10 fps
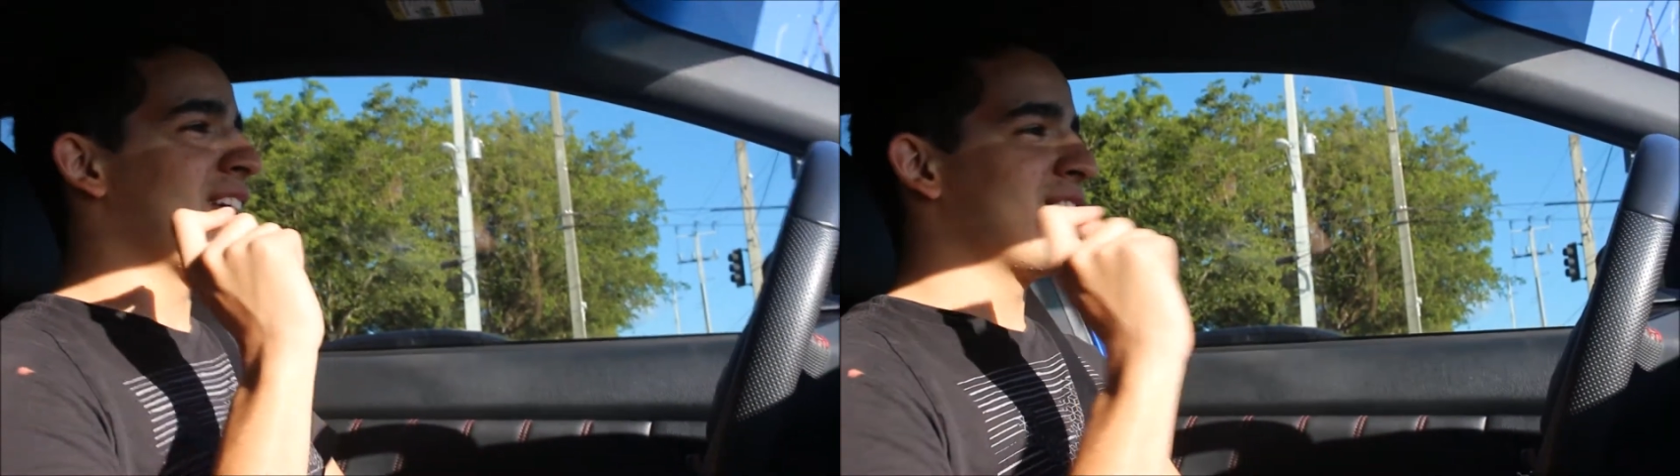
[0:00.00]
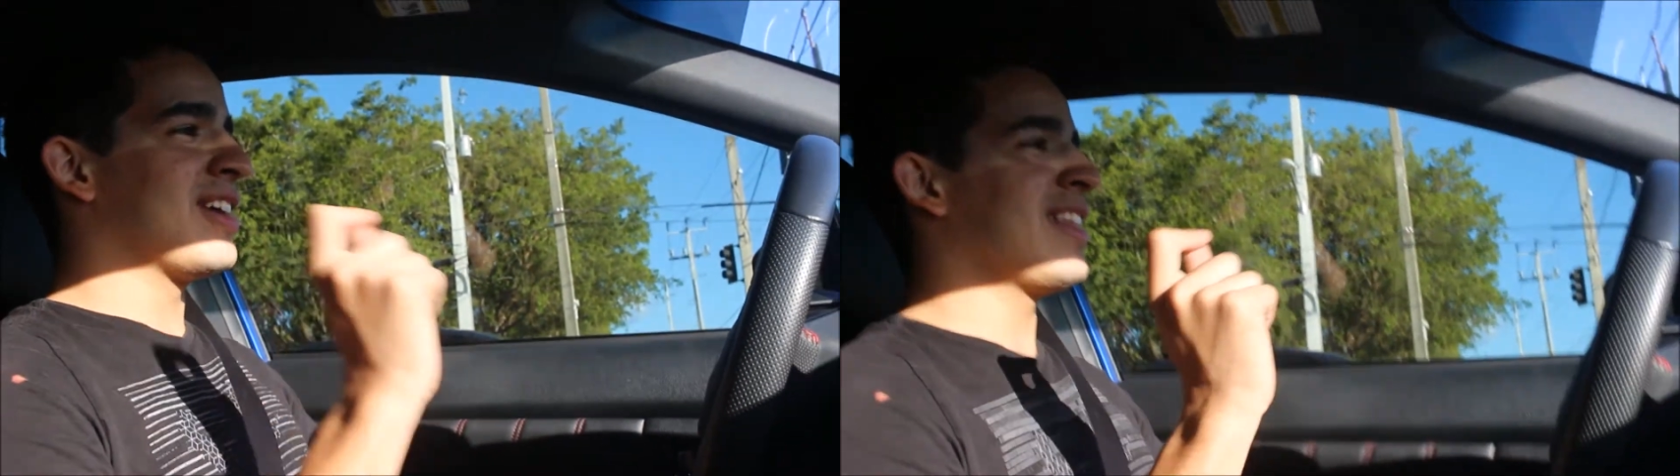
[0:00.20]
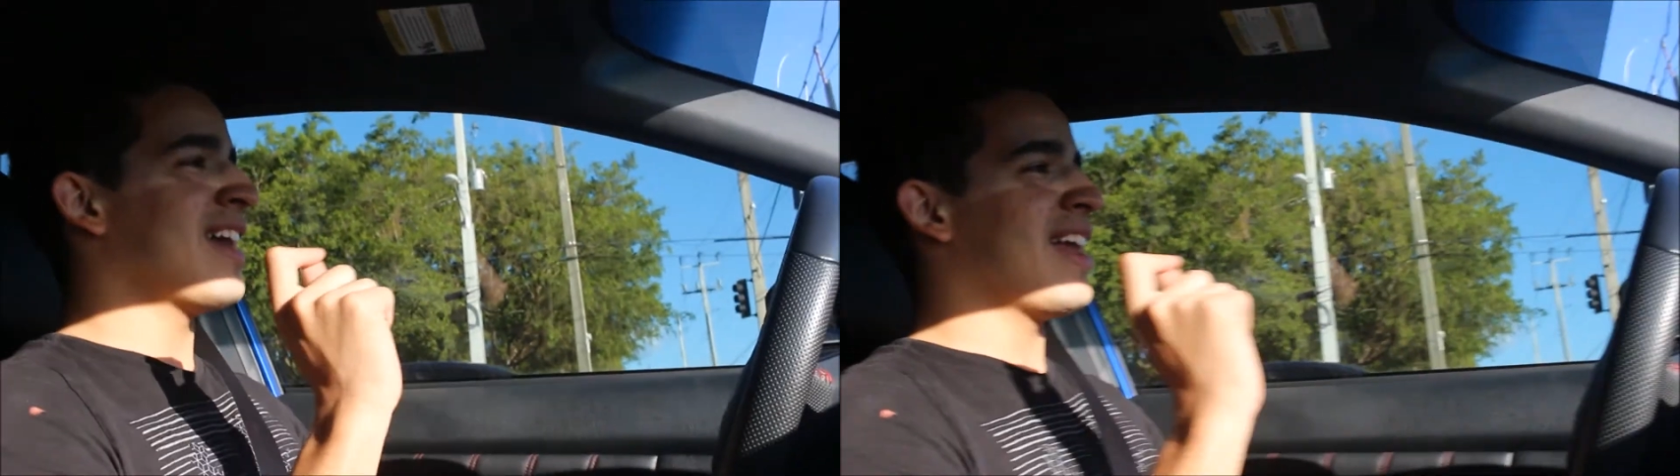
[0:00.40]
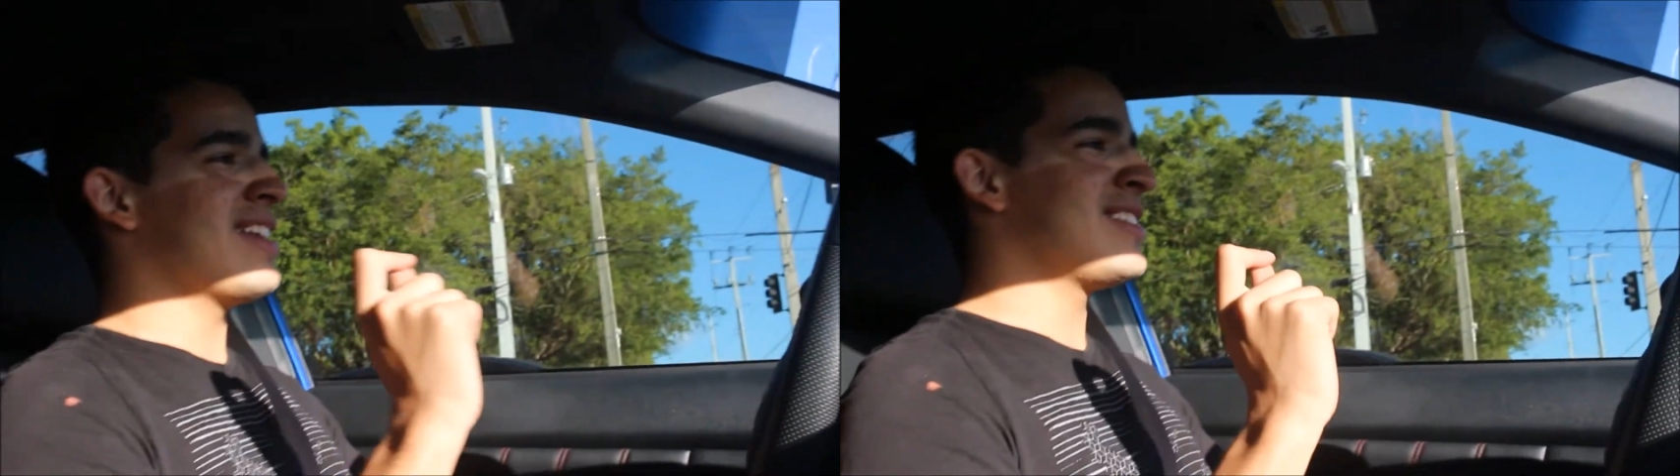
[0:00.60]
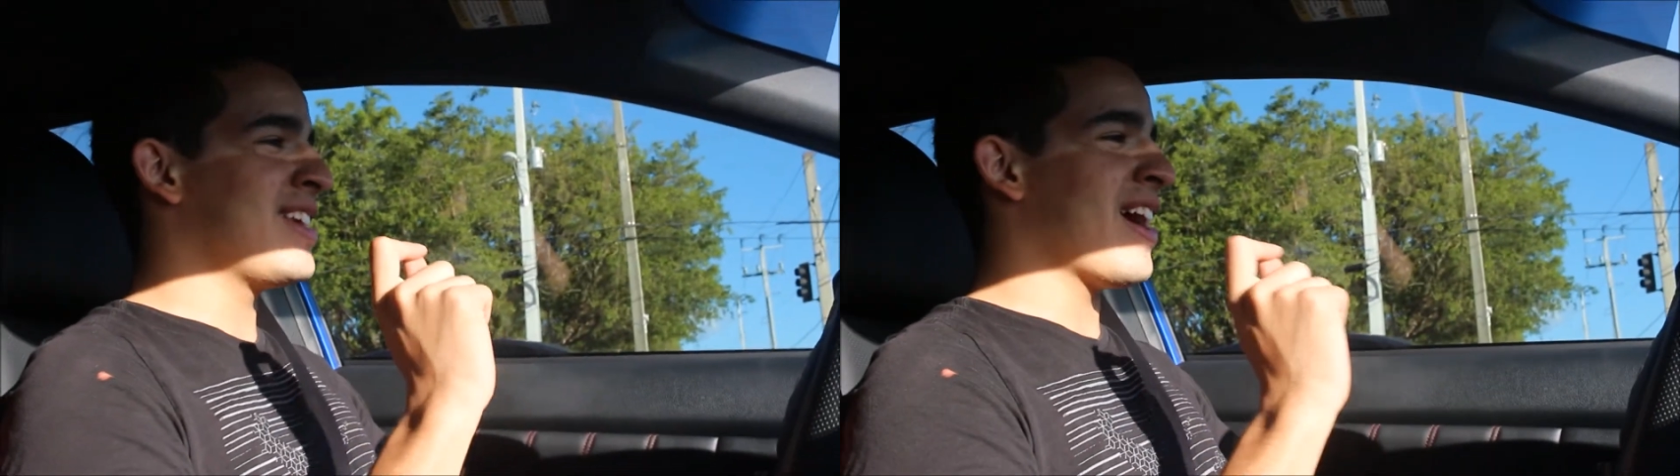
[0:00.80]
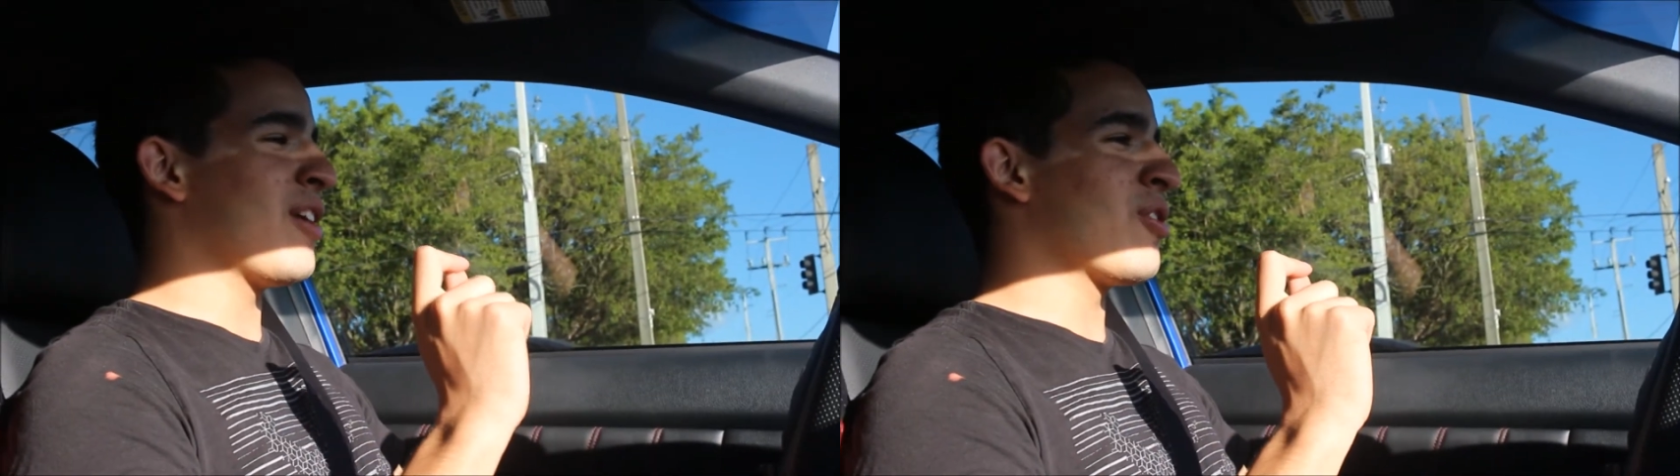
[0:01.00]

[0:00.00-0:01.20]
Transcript: to get that STI